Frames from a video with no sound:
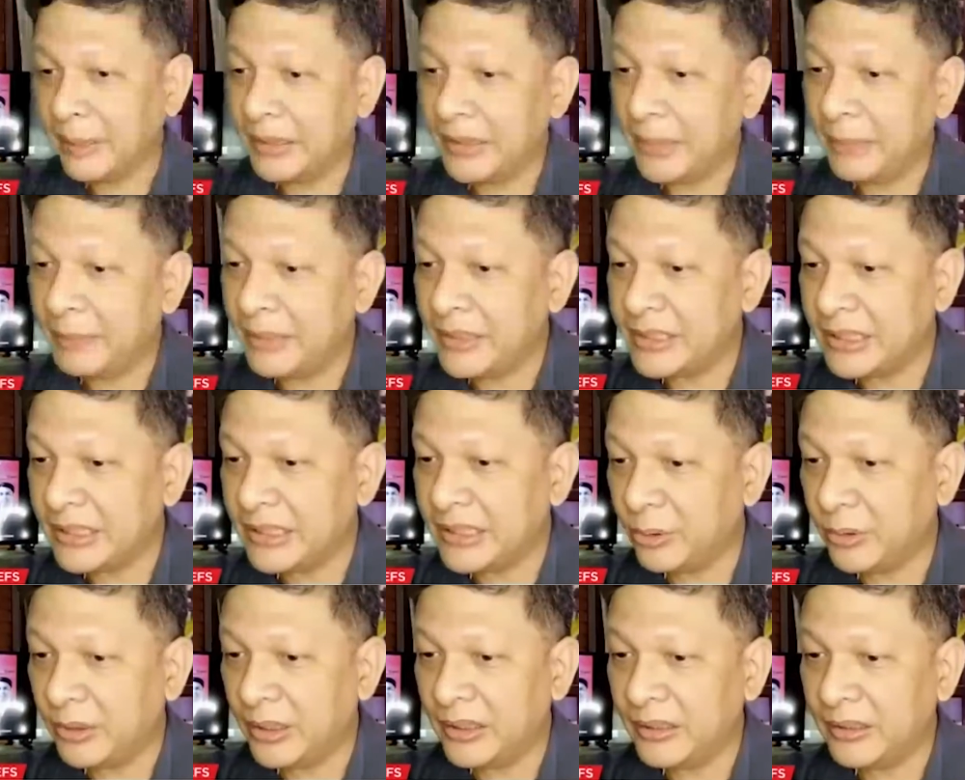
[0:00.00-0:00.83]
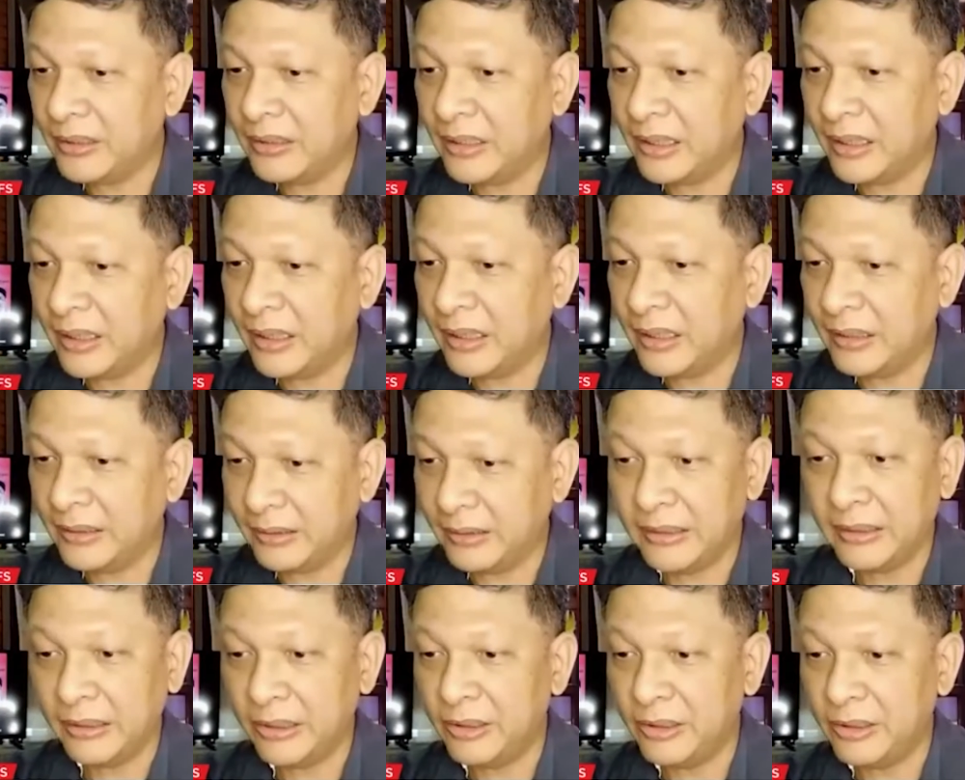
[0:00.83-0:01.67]
Let me zero in.
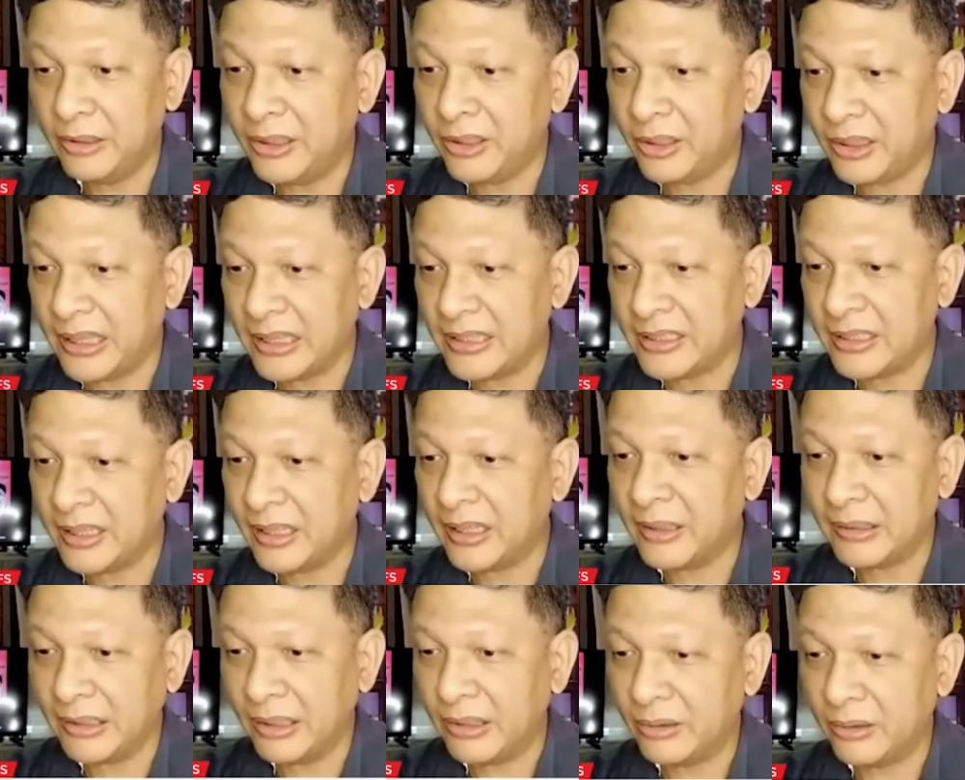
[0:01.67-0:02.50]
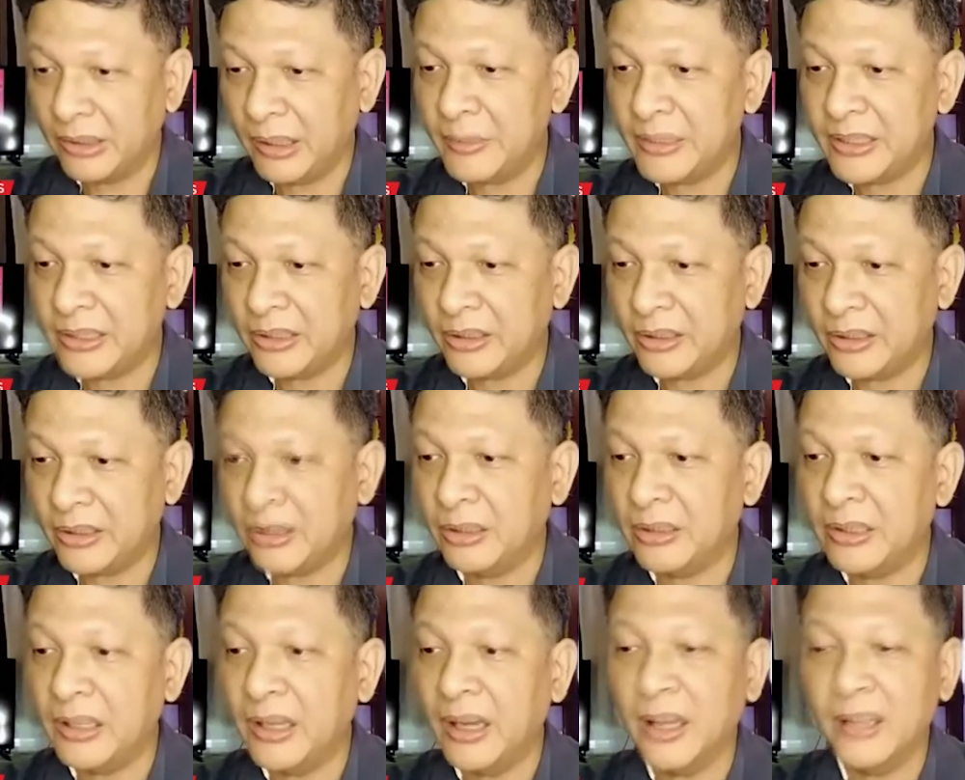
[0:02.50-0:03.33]
You made your case there. Now let me zero in on
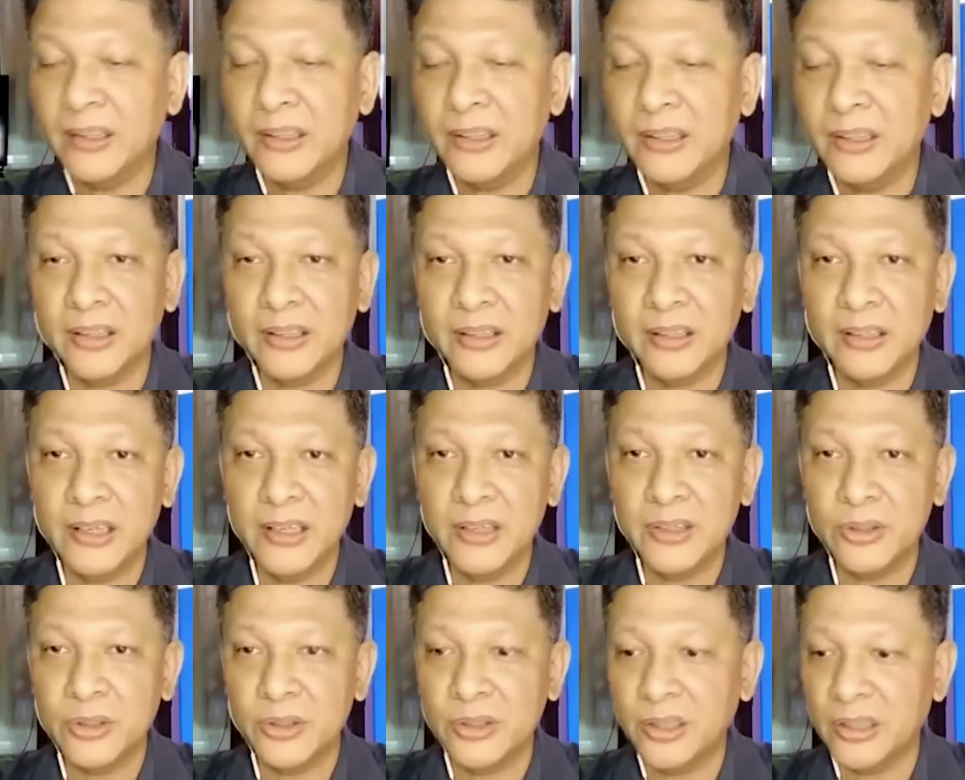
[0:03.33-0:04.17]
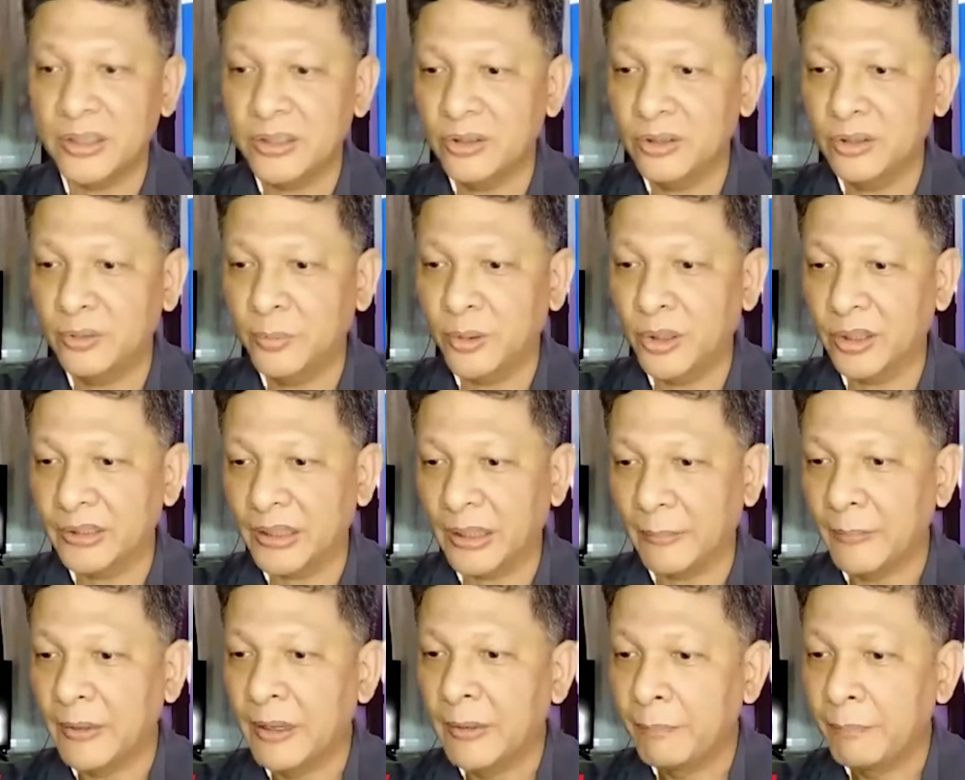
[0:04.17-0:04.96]
the other issues that you brought up.